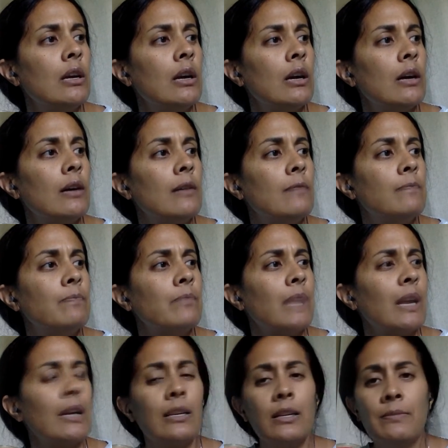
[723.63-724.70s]

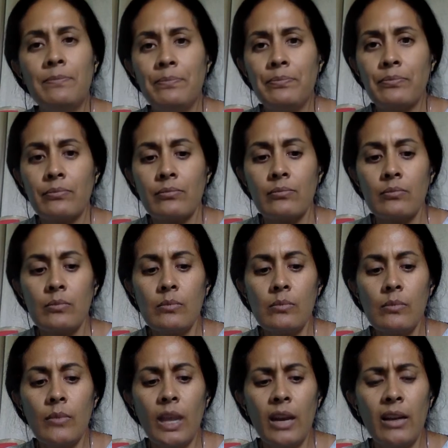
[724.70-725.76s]
I
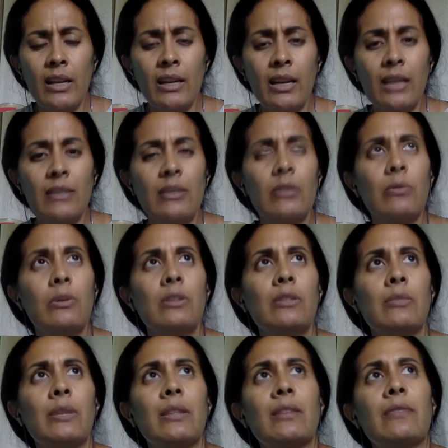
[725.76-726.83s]
just wanted to
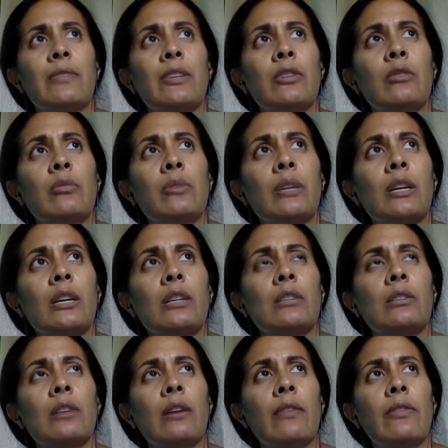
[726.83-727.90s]
make this video
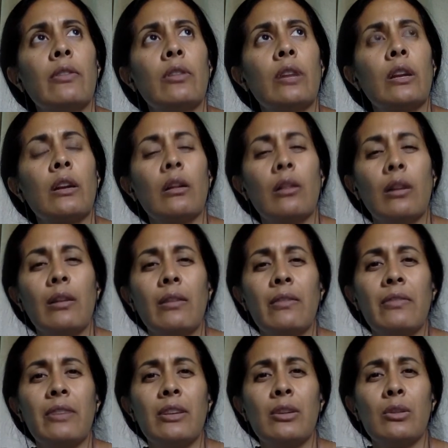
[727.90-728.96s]
because I feel like a lot of the
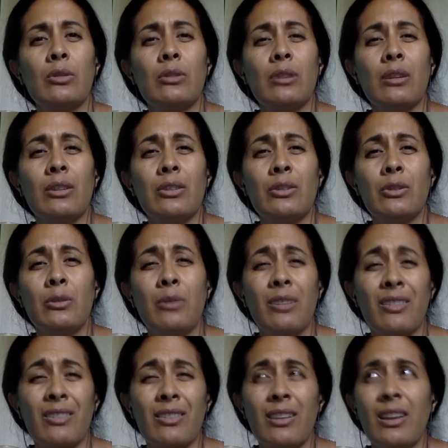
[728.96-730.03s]
videos on YouTube
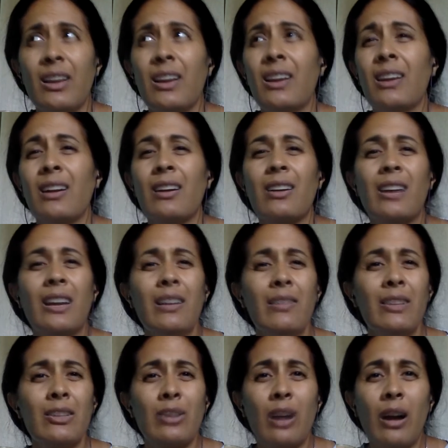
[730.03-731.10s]
are kind of
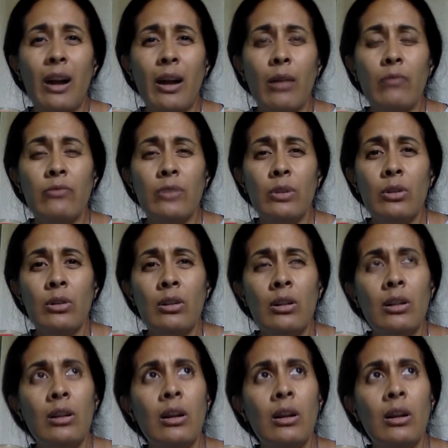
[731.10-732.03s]
like not helpful.